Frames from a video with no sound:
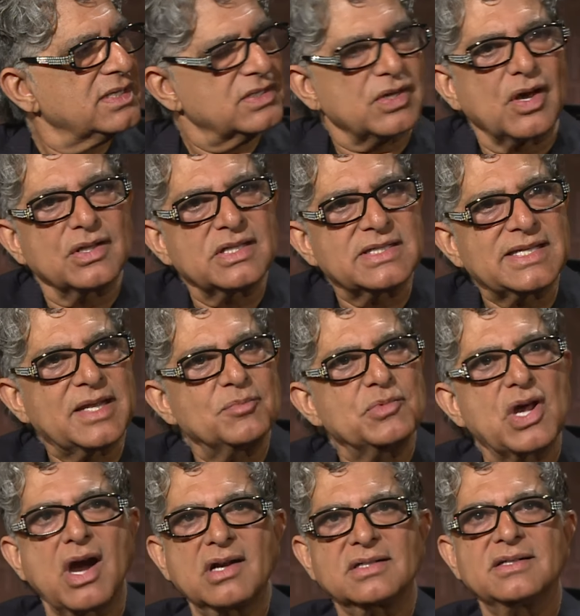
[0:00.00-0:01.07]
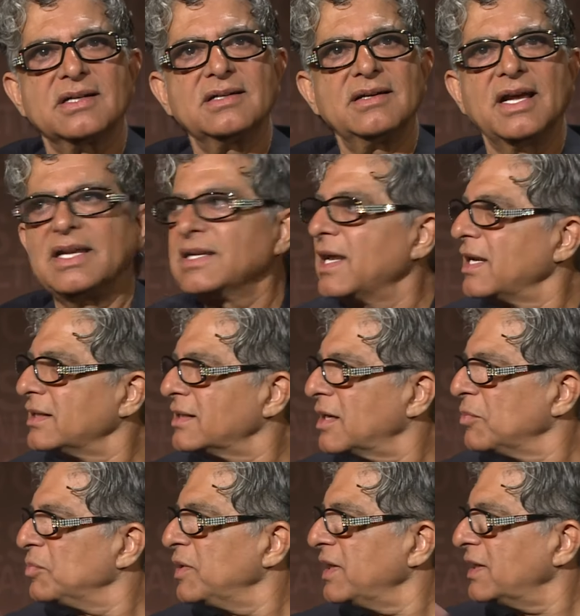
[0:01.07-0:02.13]
saw the same doctor, and had
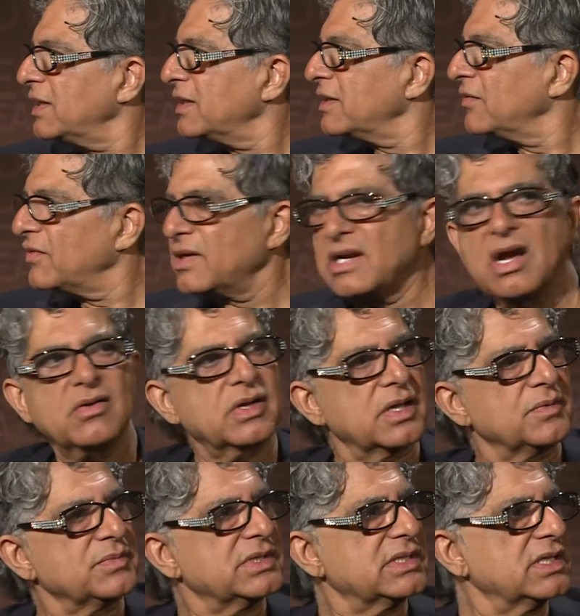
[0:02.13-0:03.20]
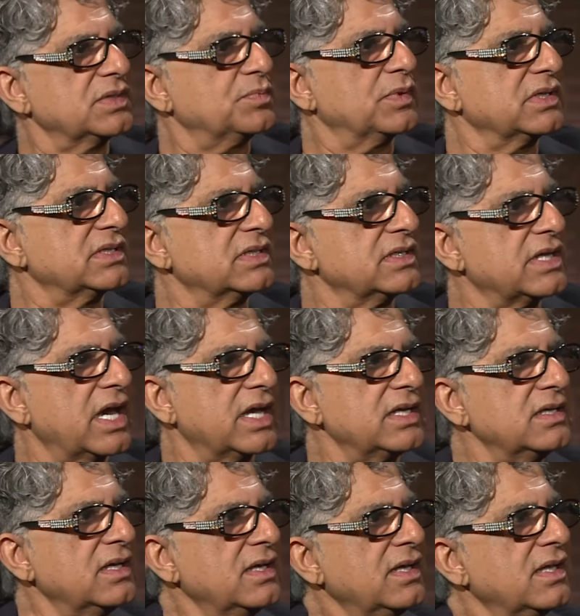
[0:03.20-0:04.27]
completely different outcomes. This person
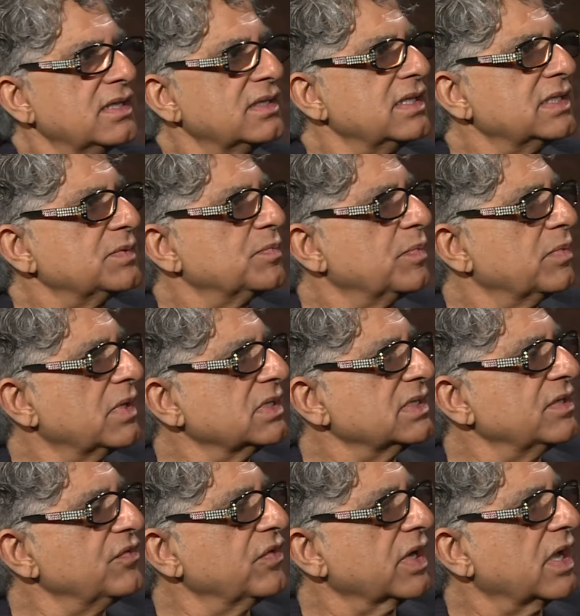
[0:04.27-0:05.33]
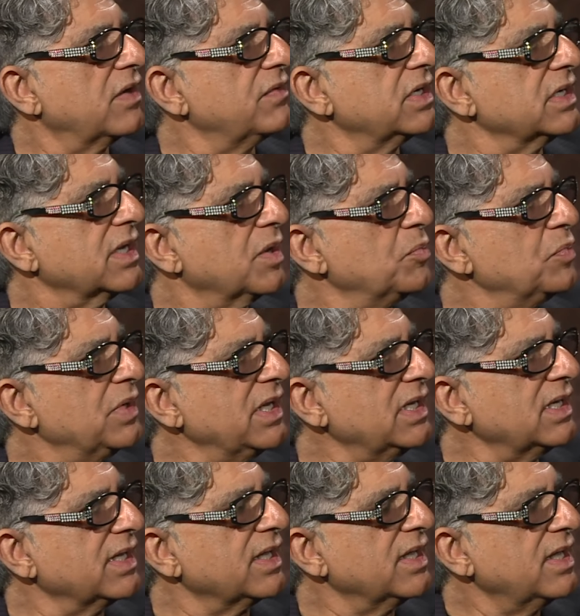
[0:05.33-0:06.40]
died, this person recovered
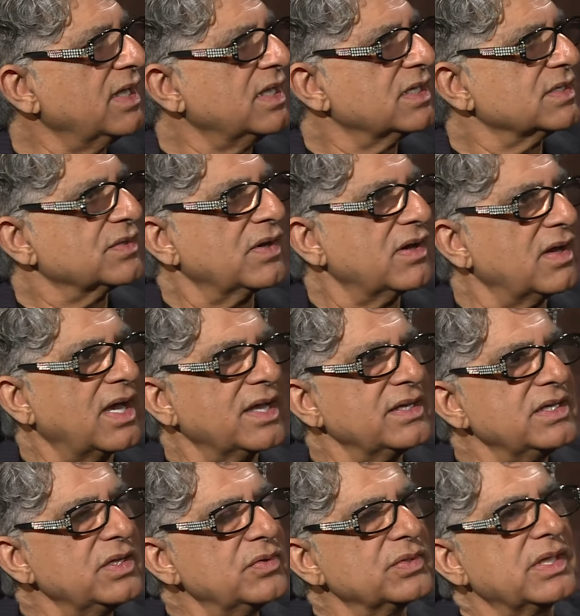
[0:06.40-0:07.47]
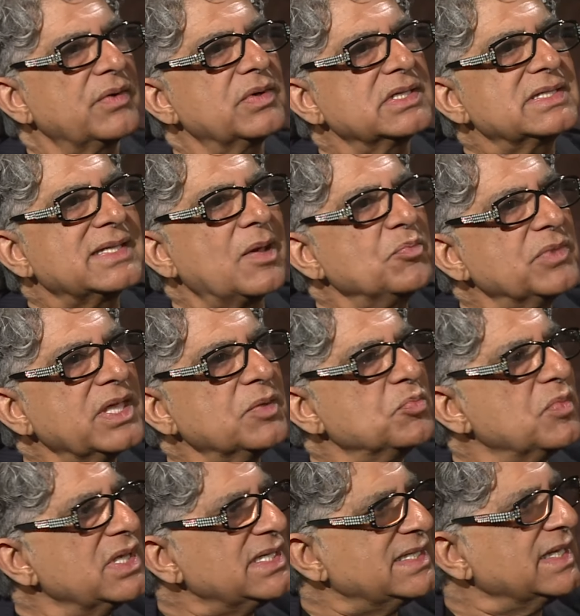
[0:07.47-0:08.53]
completely. So I knew there was
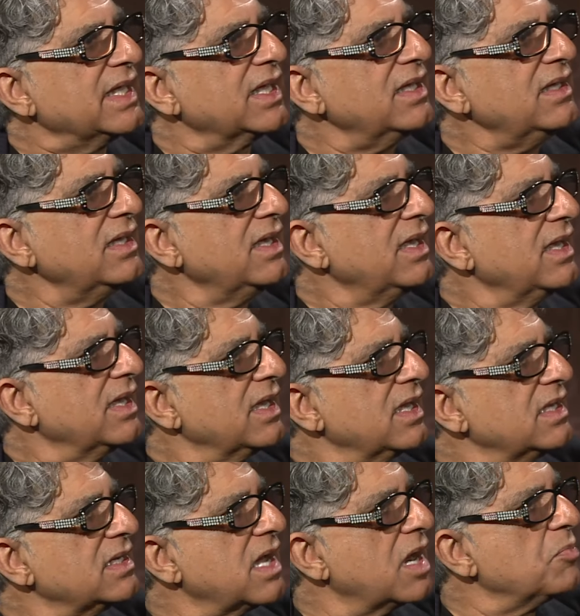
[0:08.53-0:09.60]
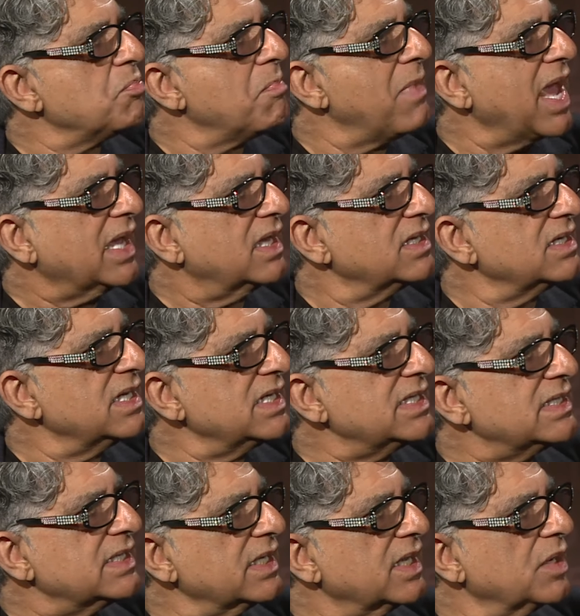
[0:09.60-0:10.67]
something missing in our
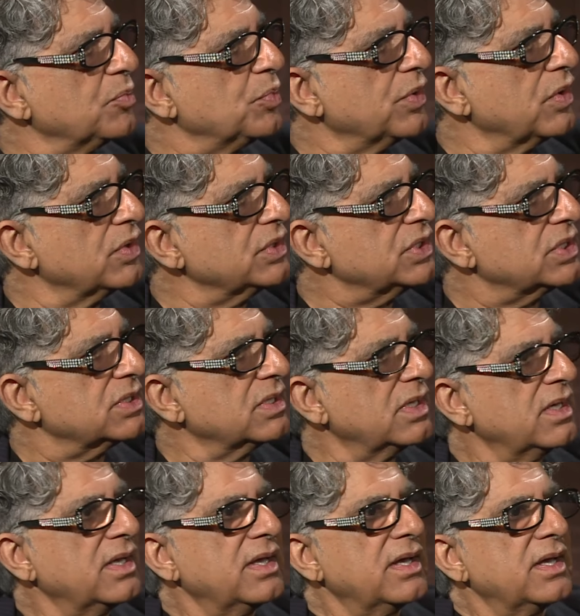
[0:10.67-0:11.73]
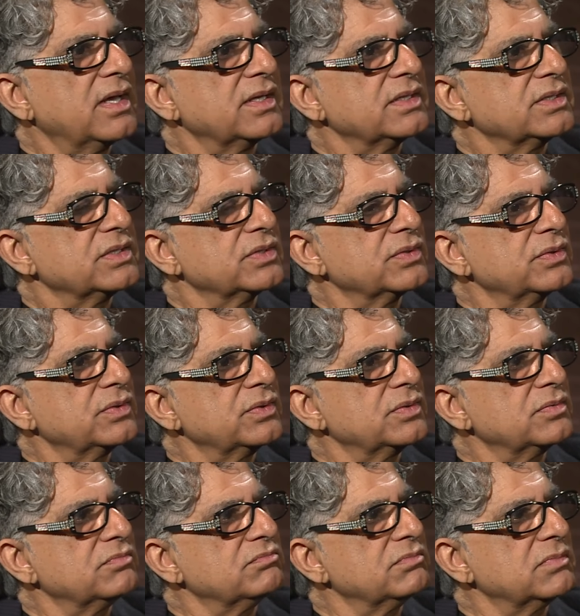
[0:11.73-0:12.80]
mechanistic approach
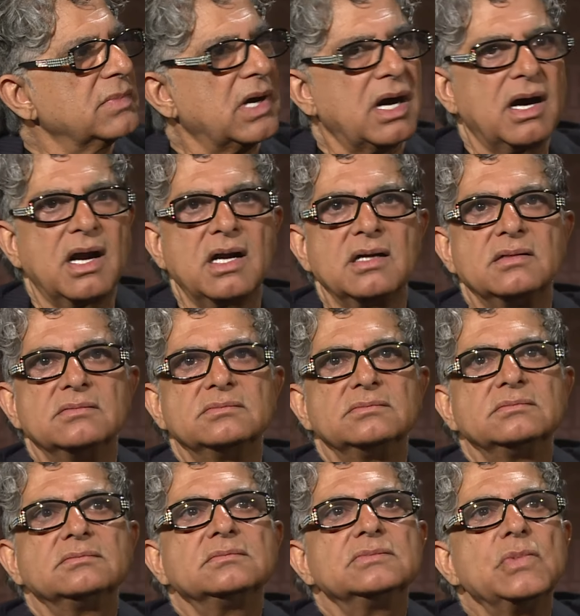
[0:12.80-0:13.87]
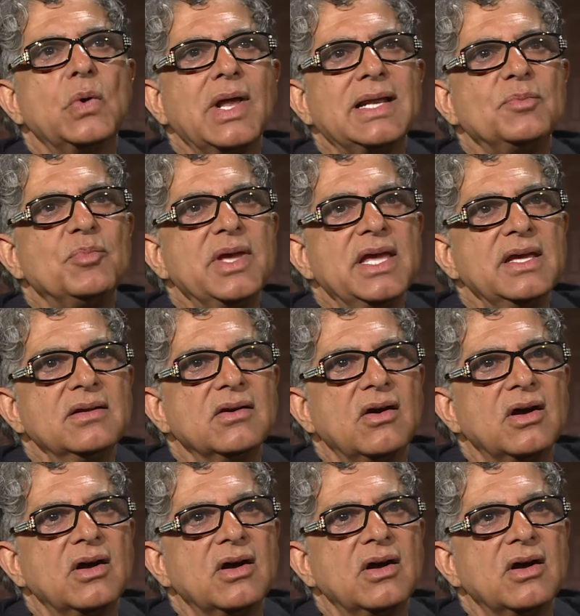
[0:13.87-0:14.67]
to our well-being